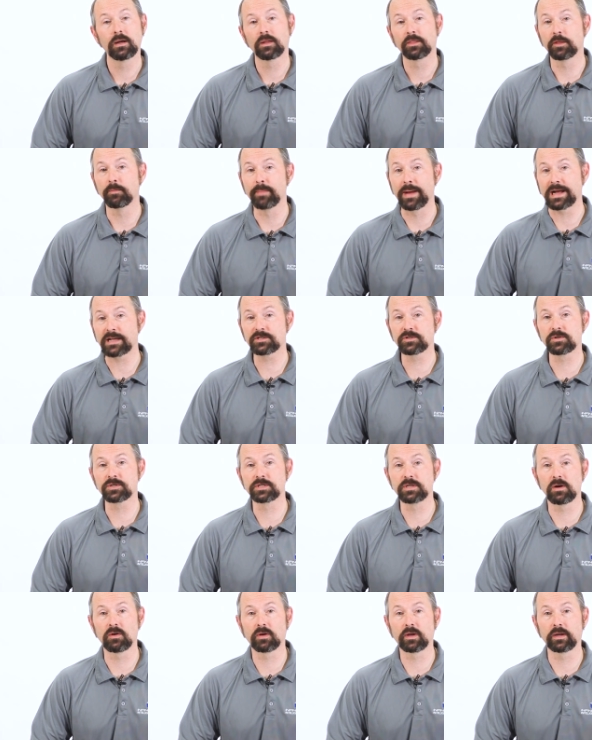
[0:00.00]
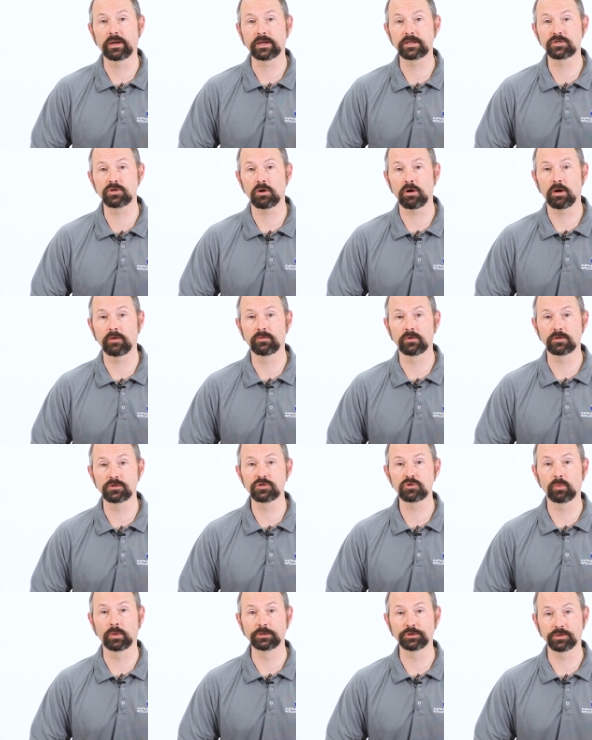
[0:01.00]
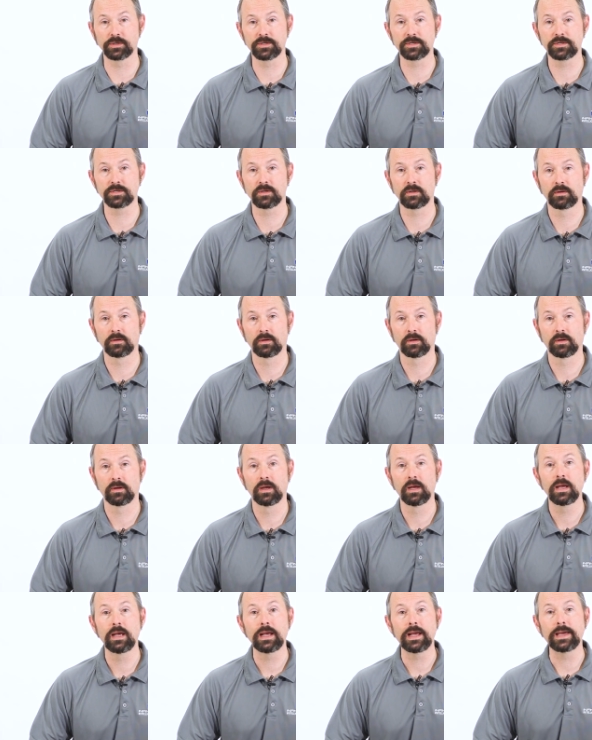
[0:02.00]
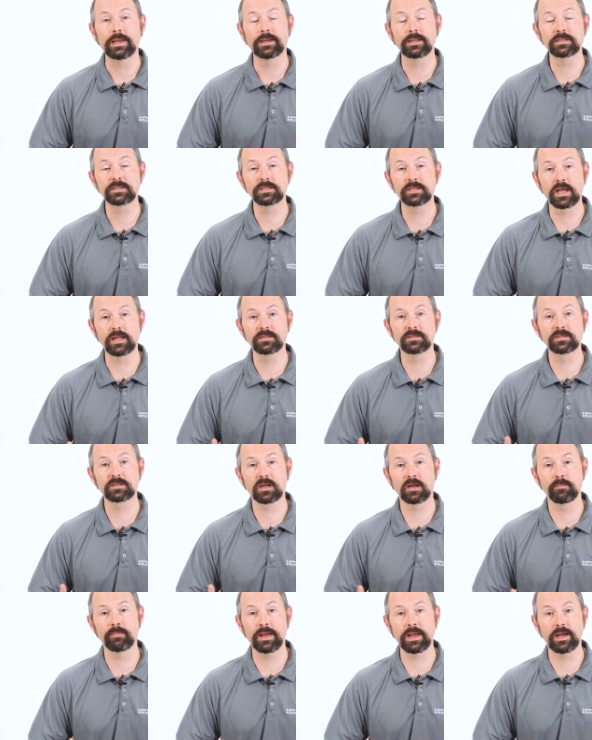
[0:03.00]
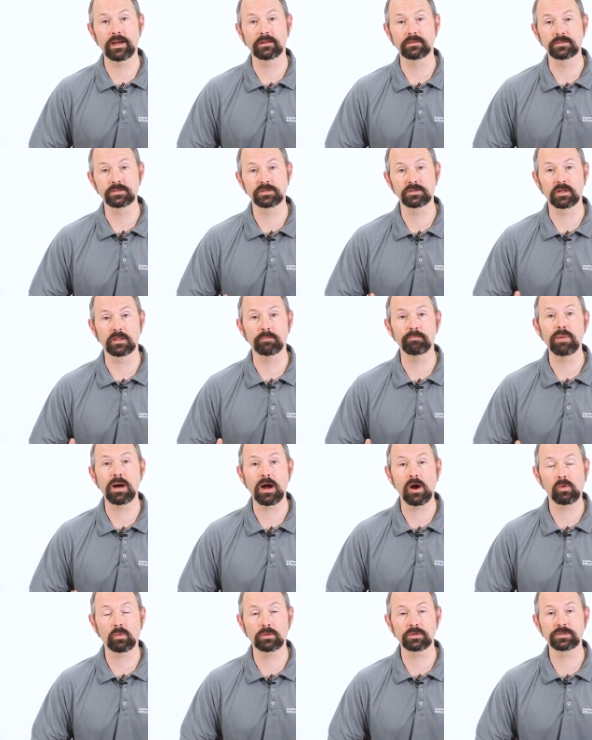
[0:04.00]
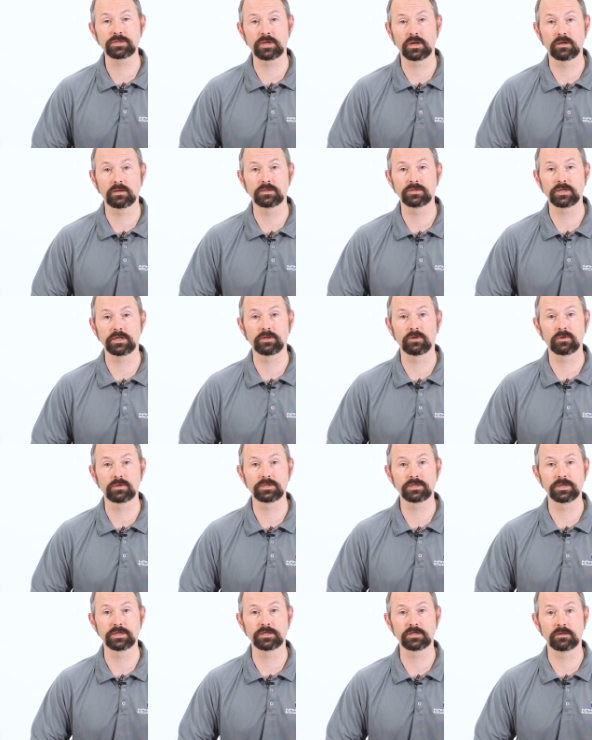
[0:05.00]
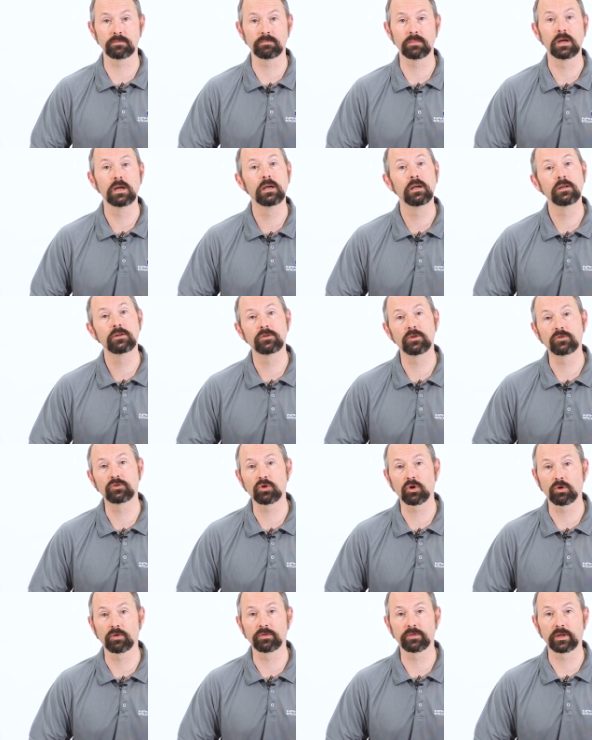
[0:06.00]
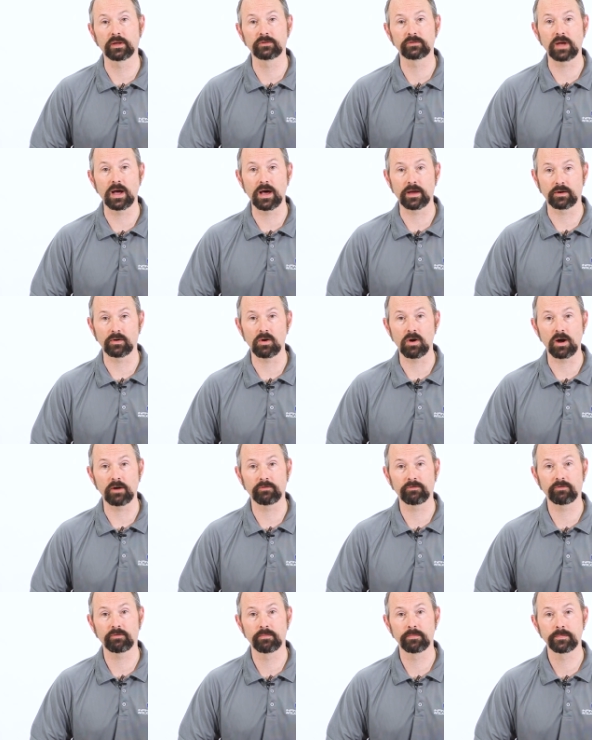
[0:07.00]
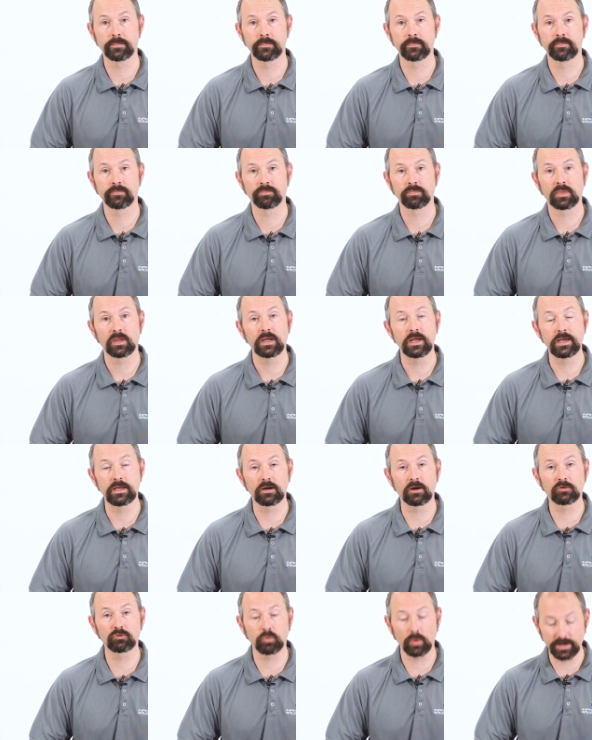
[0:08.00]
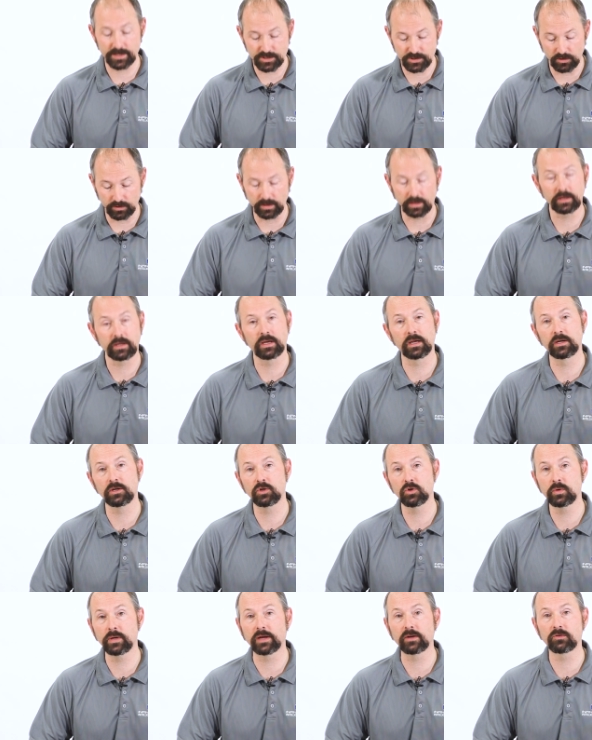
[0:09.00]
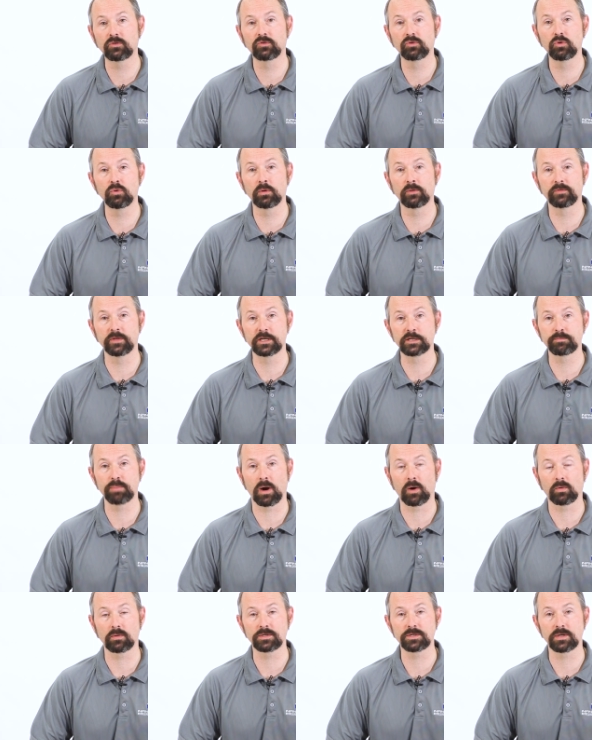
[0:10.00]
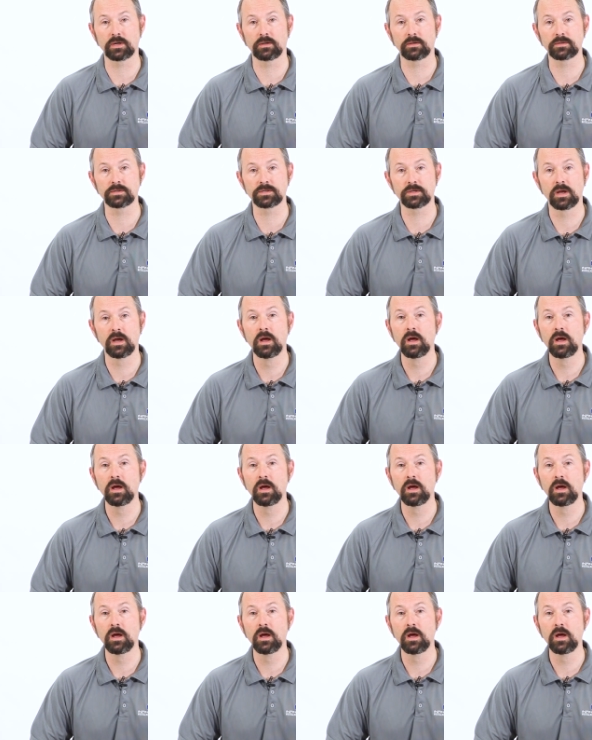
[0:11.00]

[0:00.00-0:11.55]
The master cell connects to all of your switches, and it sends commands to the power cells in your system to turn things on and off. In our 20-circuit kit, you get two of these power cells,